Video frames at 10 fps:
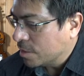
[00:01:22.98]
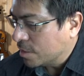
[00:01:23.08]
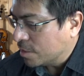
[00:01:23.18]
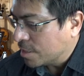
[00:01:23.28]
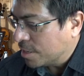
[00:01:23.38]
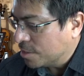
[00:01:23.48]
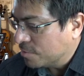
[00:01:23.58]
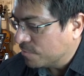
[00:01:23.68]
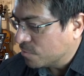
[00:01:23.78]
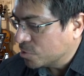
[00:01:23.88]
and higher
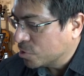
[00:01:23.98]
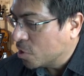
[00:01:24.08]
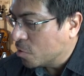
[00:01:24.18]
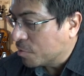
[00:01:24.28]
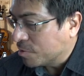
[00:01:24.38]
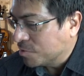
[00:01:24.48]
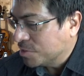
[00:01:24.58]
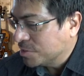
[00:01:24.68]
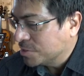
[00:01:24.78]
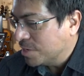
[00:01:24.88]
for slower,
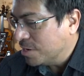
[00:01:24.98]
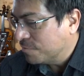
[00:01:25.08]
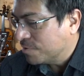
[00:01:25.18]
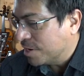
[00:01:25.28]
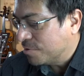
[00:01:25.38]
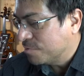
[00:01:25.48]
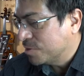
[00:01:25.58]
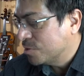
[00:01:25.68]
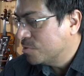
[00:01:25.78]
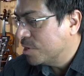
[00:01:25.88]
which is kind of
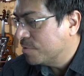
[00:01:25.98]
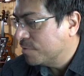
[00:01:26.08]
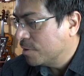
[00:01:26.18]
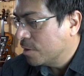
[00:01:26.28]
counterintuitive,